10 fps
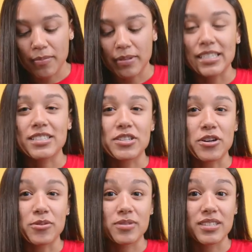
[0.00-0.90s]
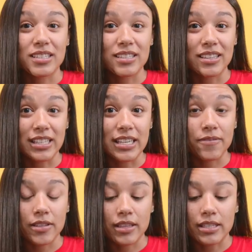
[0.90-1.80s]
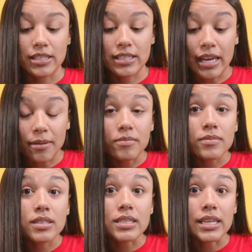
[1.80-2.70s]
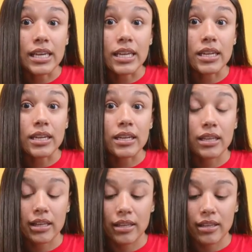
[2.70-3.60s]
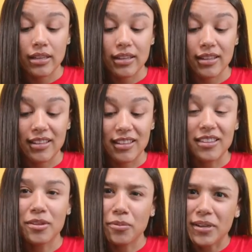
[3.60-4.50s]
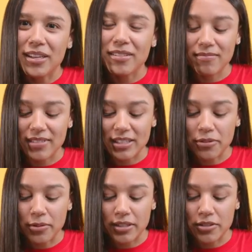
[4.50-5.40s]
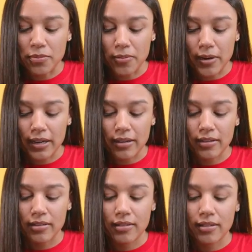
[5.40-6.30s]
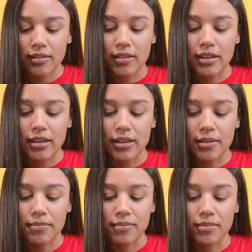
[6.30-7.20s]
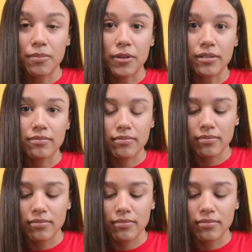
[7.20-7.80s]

Please don't leave the stems in the weed. It's going to break um, the blunt.